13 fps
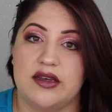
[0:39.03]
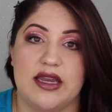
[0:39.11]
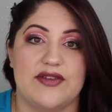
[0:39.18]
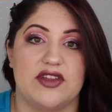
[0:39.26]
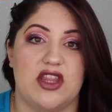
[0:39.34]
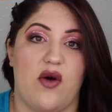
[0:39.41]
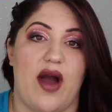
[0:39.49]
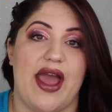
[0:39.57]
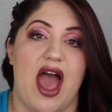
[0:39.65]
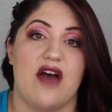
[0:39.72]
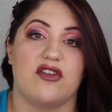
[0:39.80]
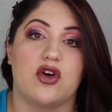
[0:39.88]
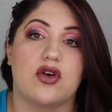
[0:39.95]
even though I
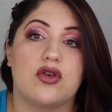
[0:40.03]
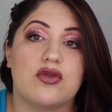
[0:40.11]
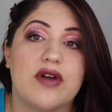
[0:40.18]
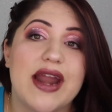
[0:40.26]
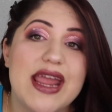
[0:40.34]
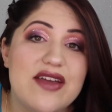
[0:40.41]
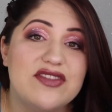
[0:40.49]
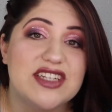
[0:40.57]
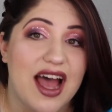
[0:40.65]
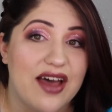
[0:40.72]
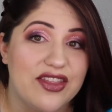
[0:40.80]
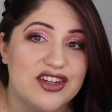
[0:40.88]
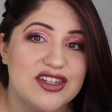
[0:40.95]
have craved
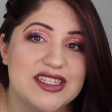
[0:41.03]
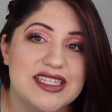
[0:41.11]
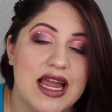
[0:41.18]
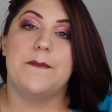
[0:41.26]
others.